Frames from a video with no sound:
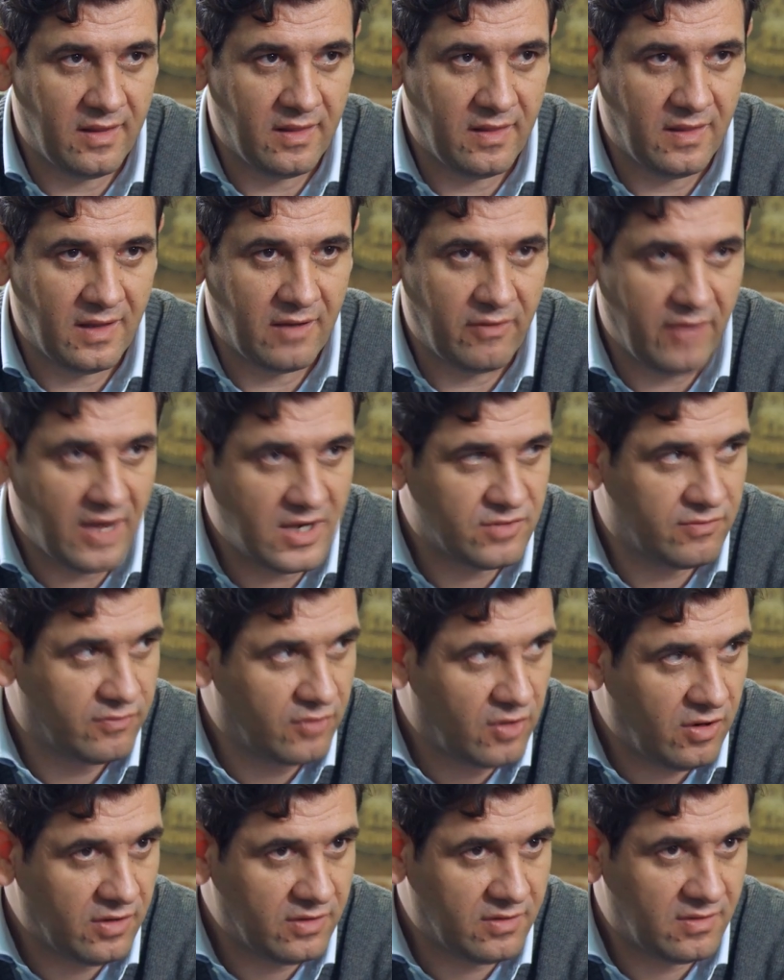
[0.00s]
the grace of
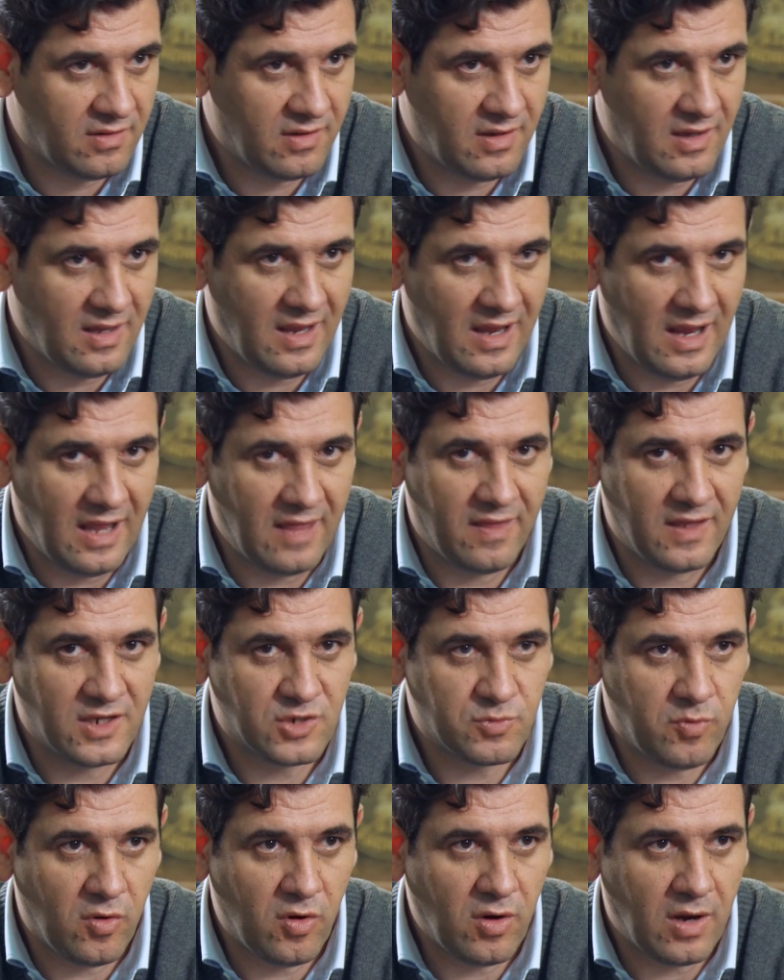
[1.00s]
God, and they
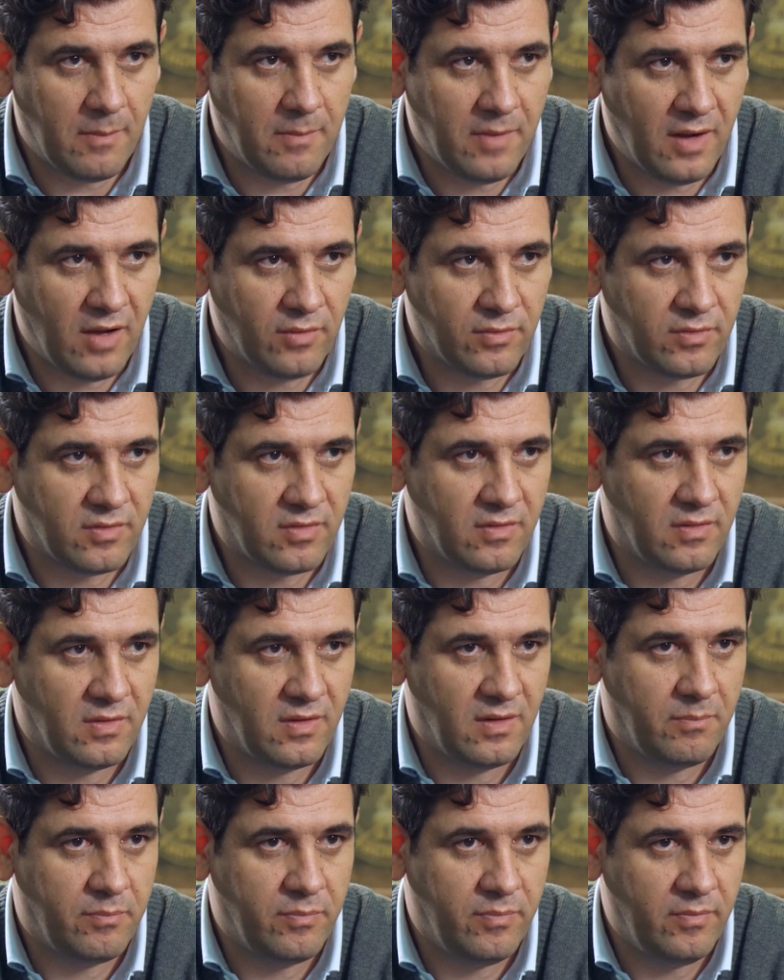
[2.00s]
spoke about
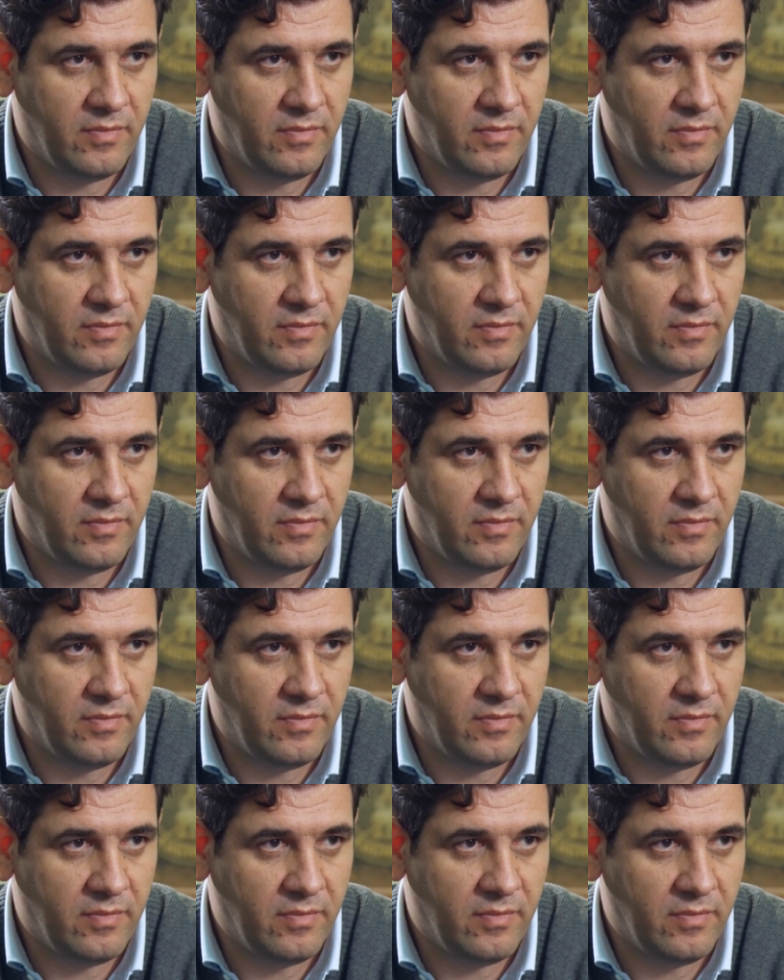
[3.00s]
the.